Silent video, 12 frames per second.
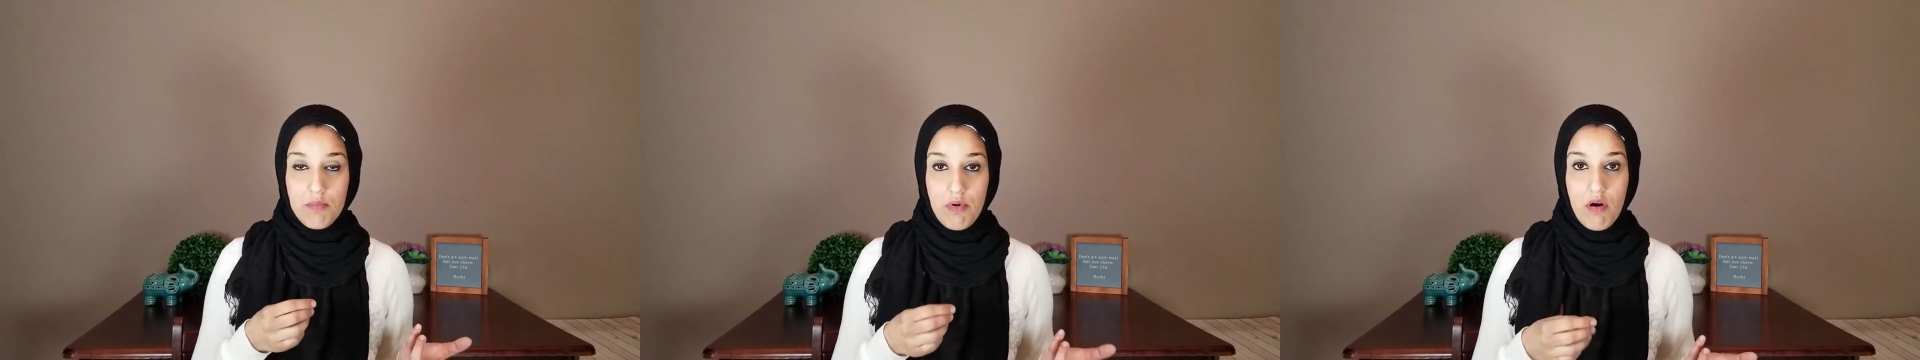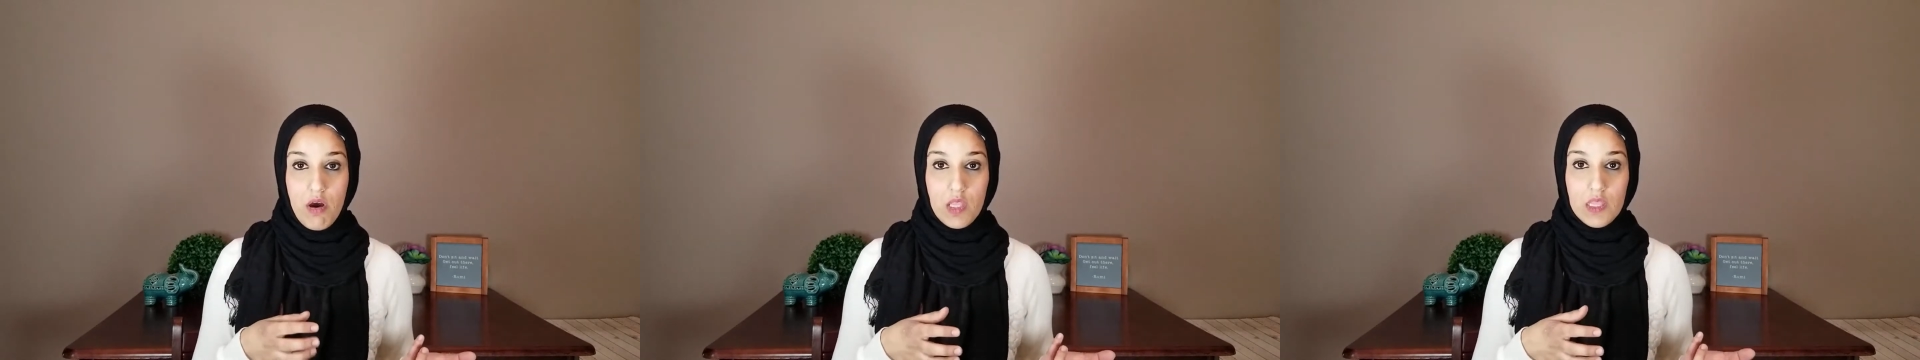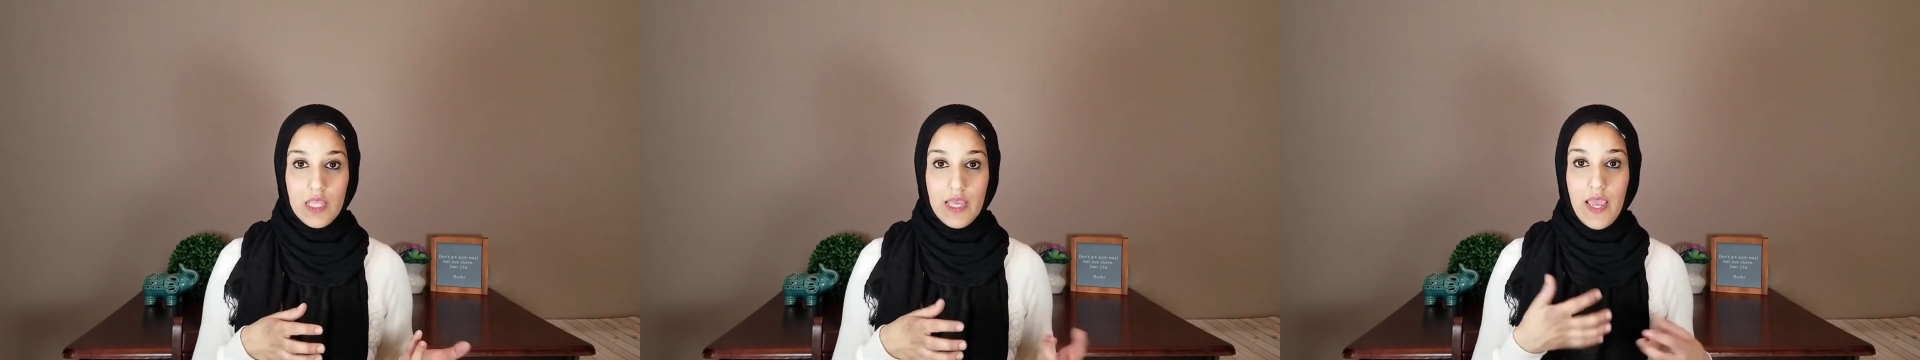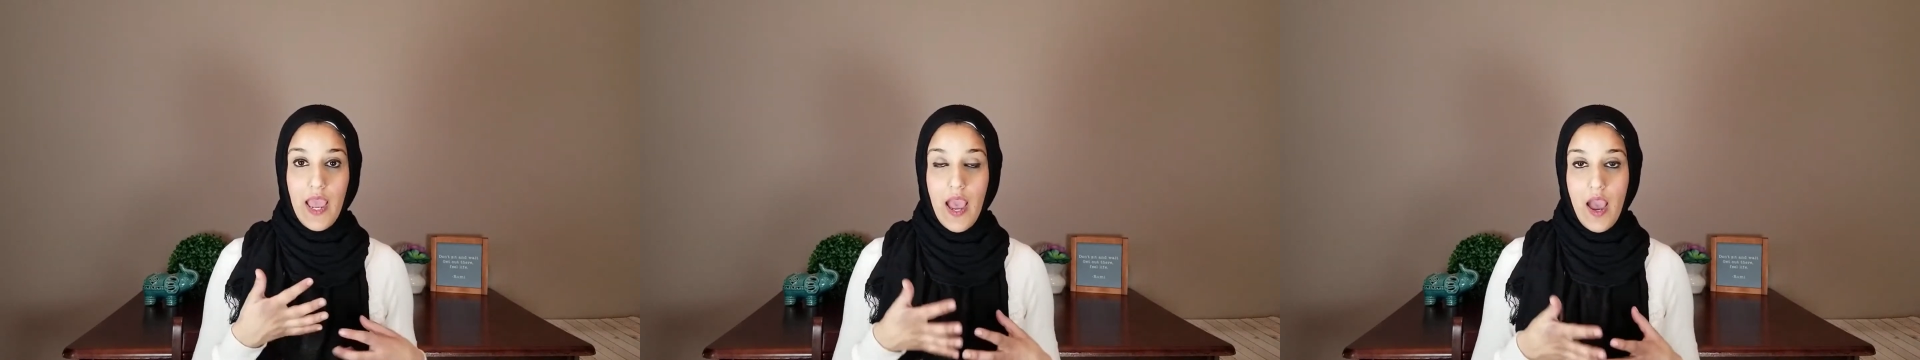upon
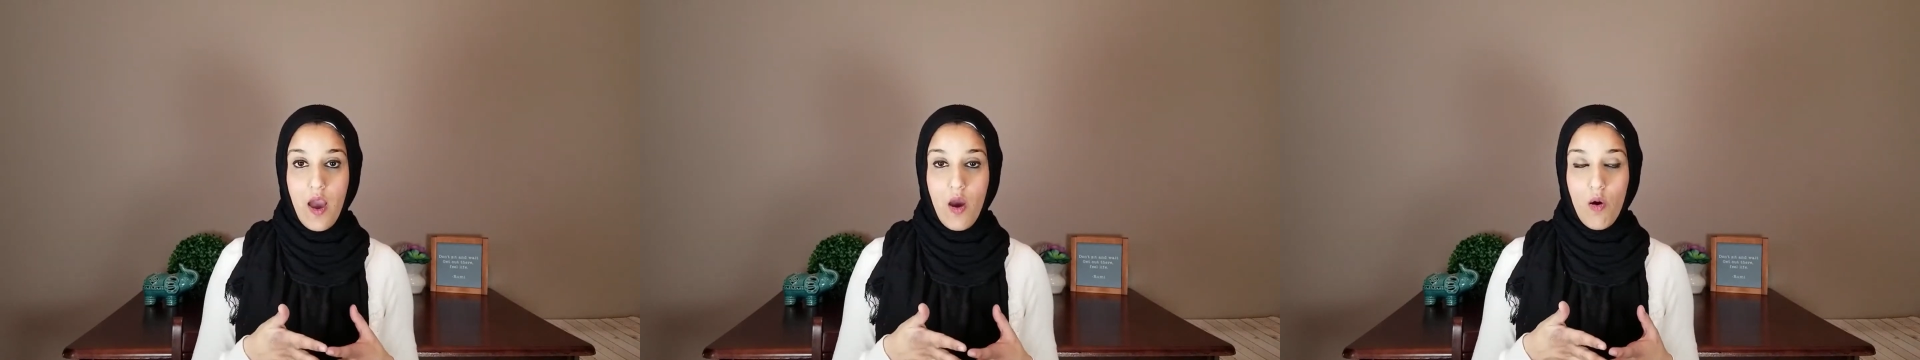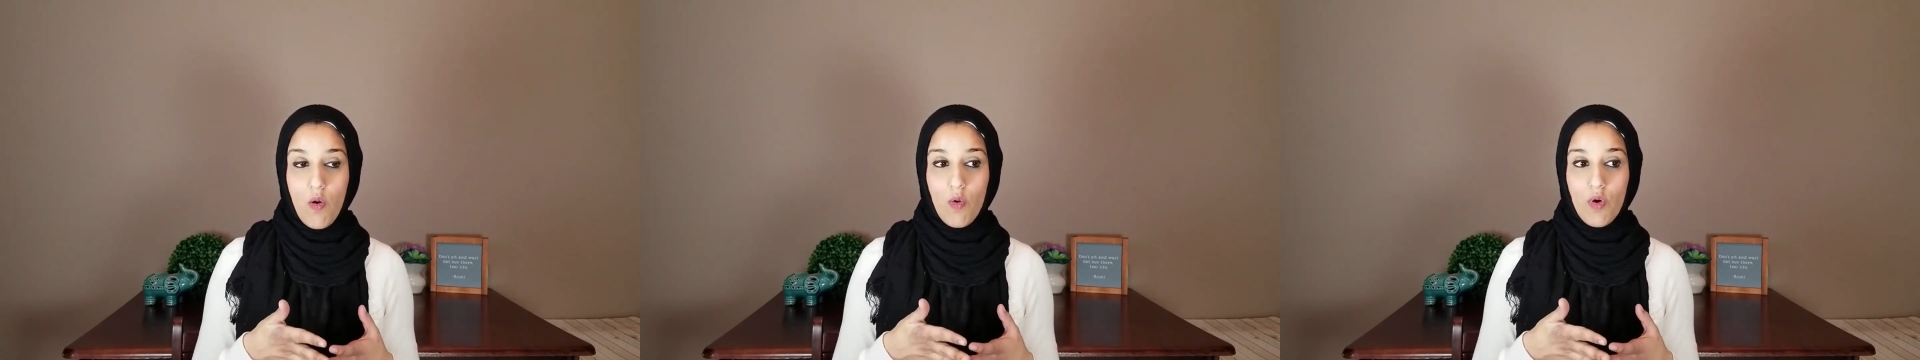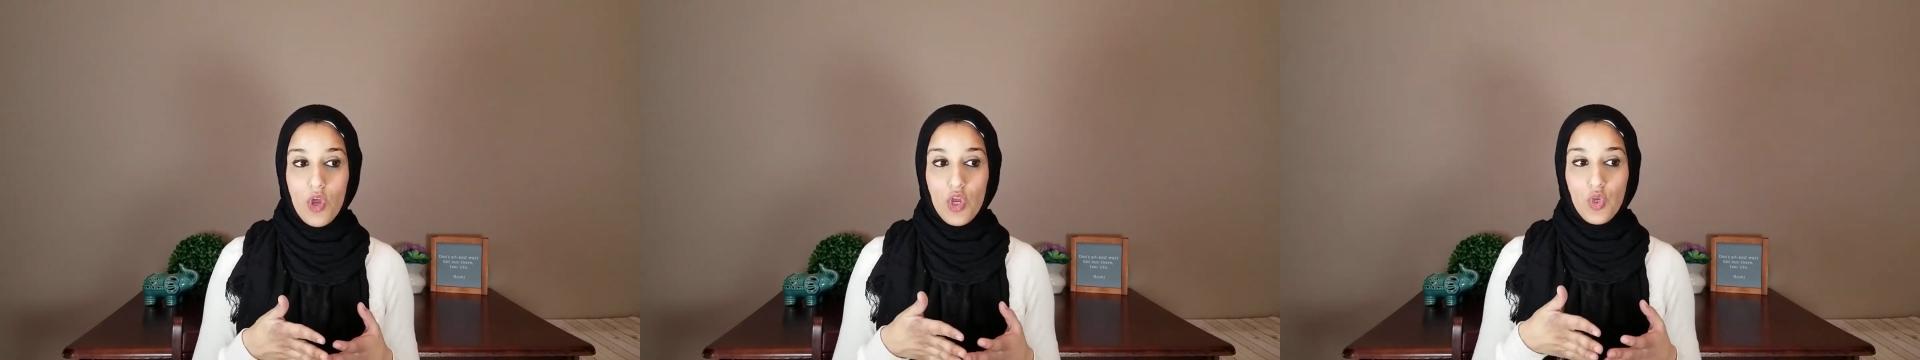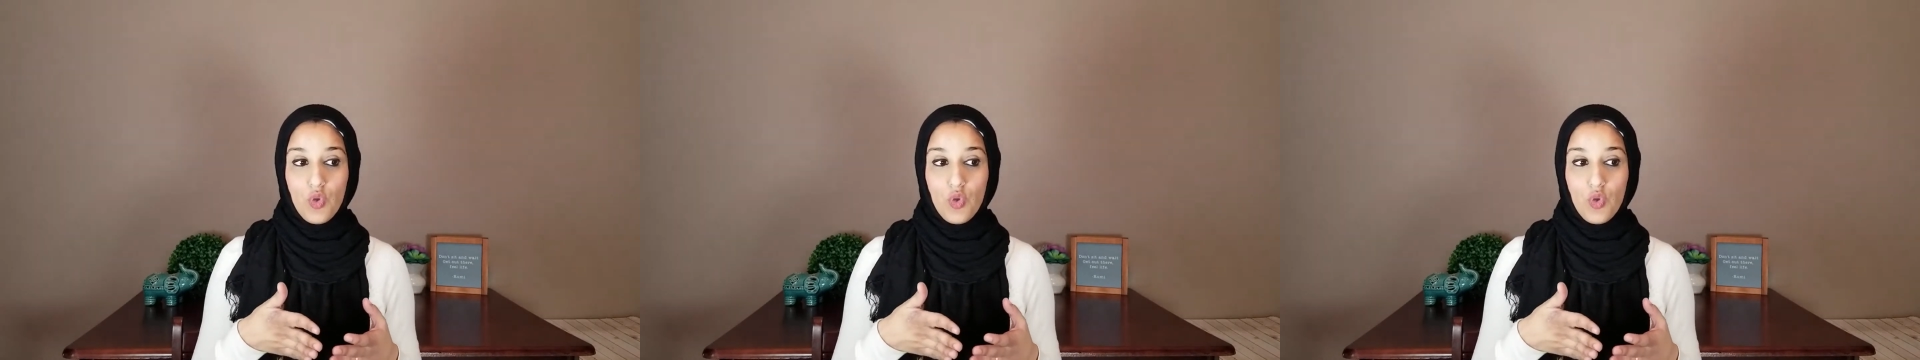like how